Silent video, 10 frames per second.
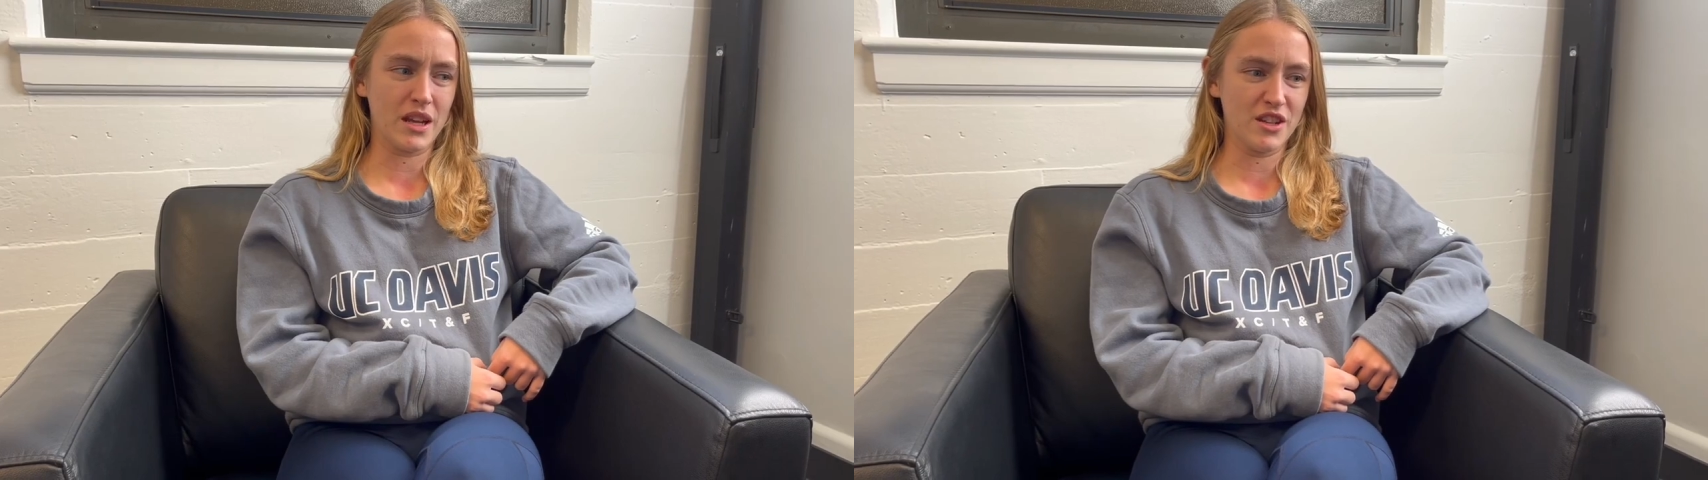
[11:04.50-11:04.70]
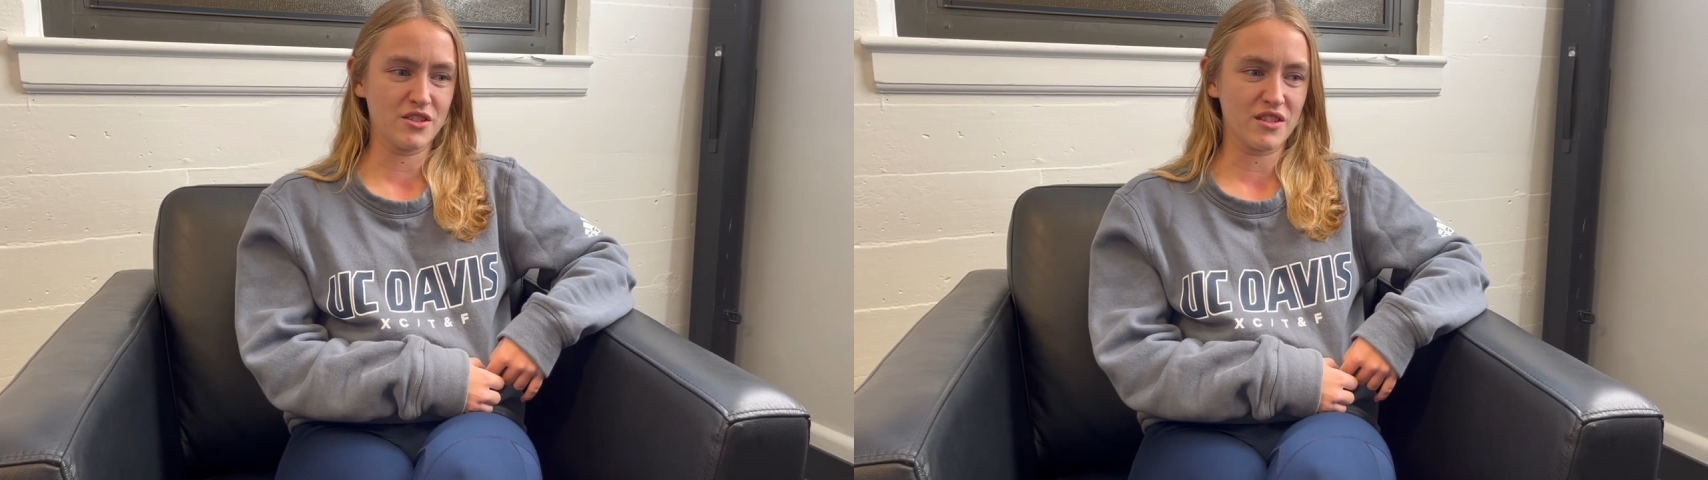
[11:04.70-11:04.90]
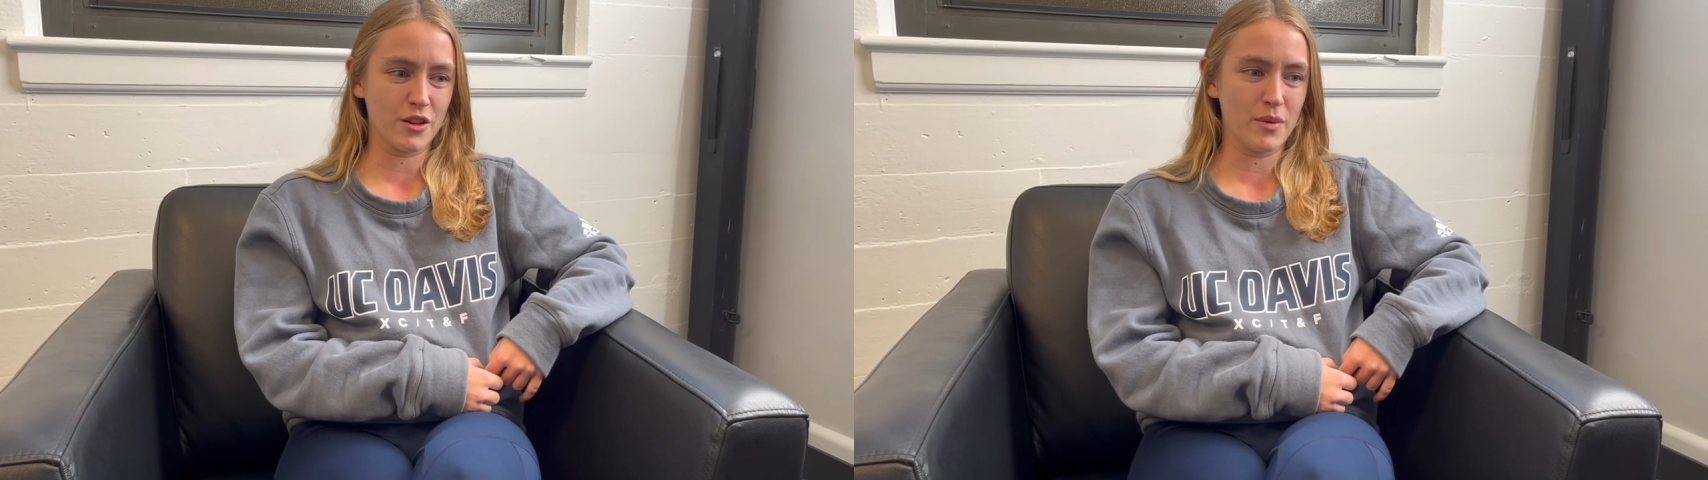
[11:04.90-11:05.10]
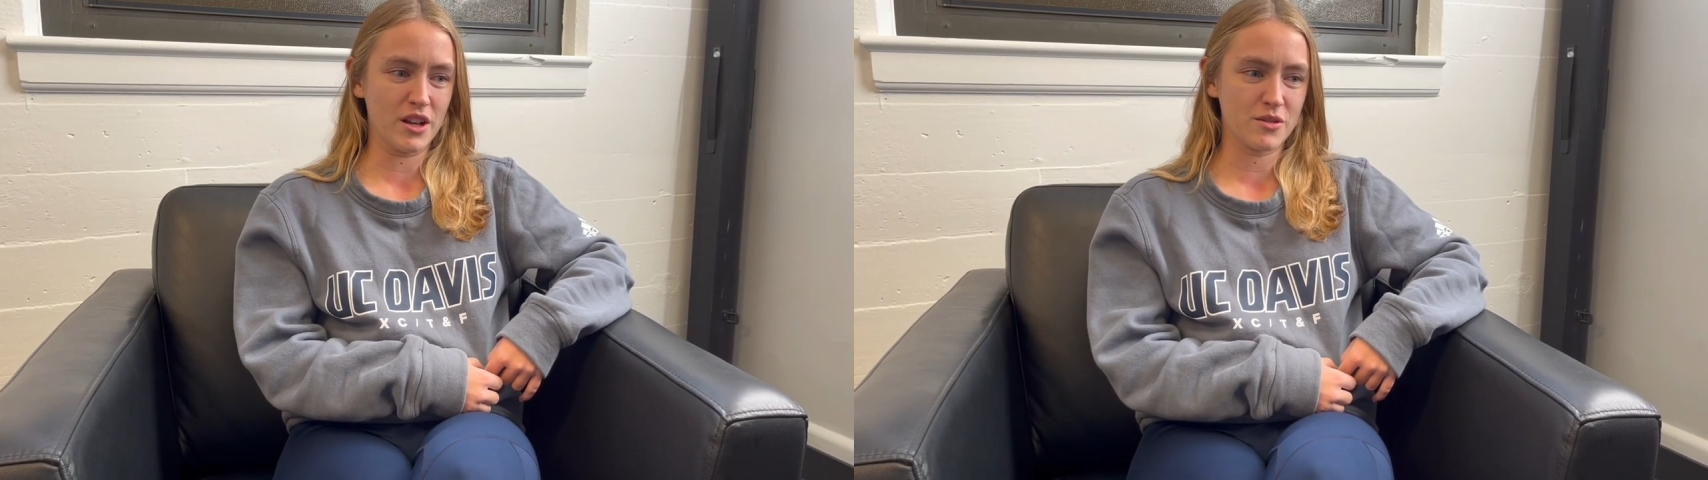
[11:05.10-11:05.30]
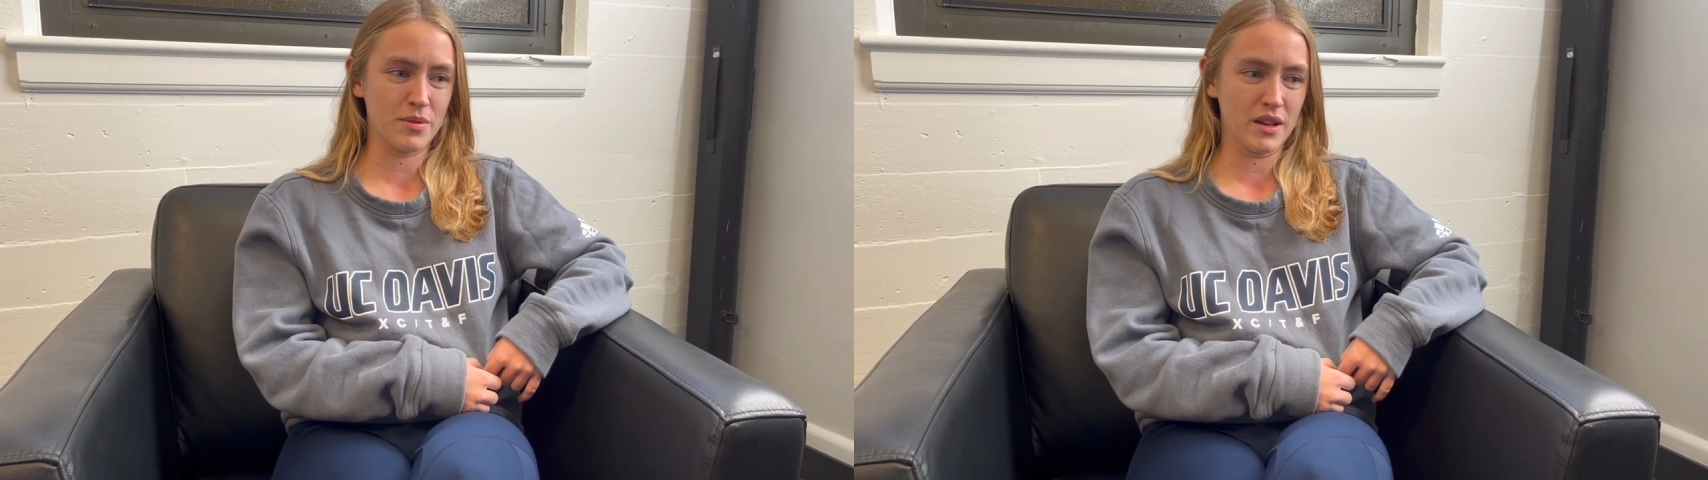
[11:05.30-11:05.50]
injured so
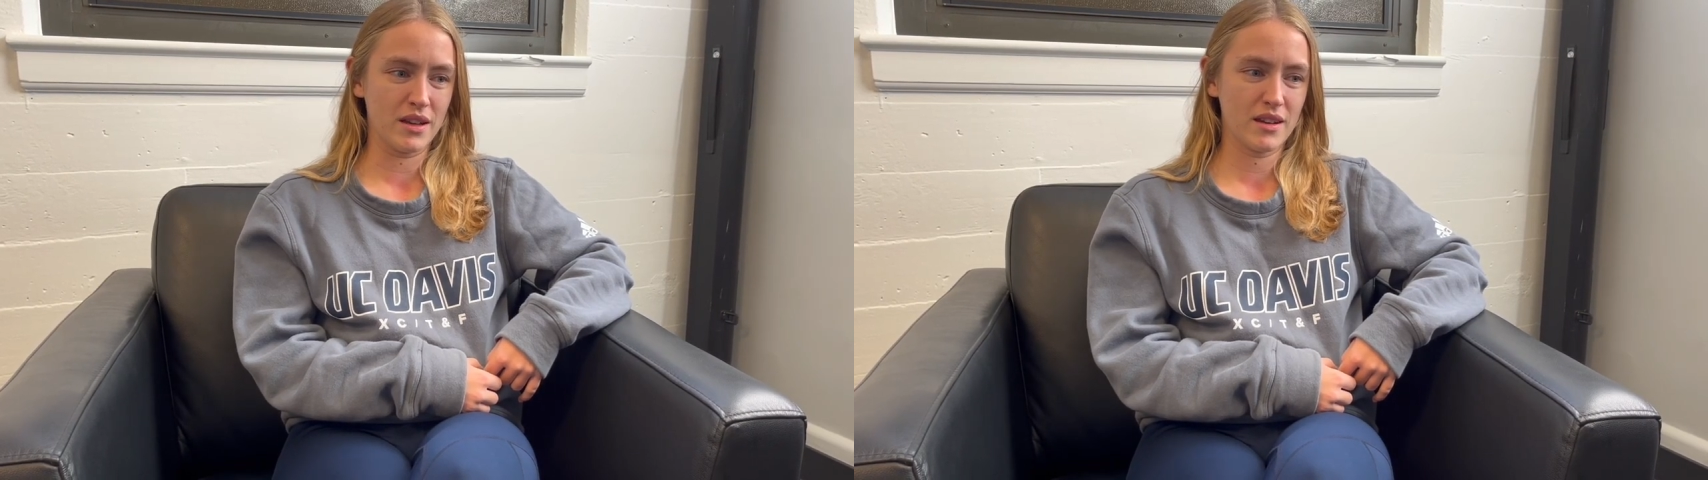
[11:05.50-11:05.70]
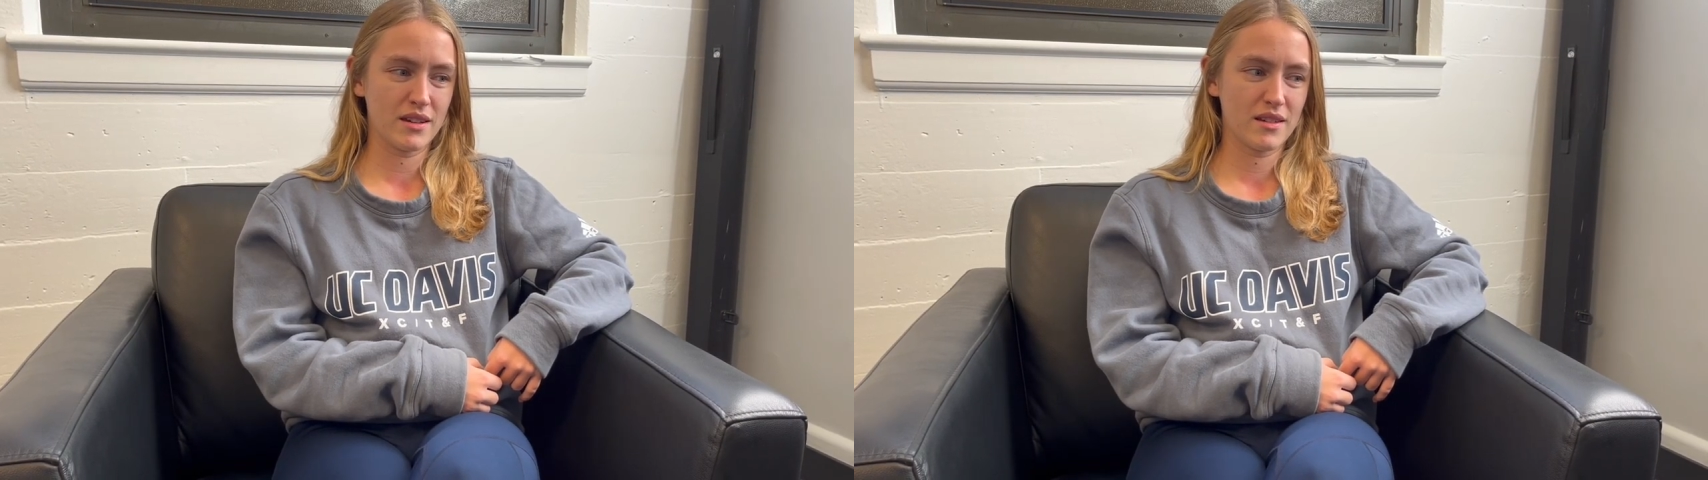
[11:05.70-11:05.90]
much, but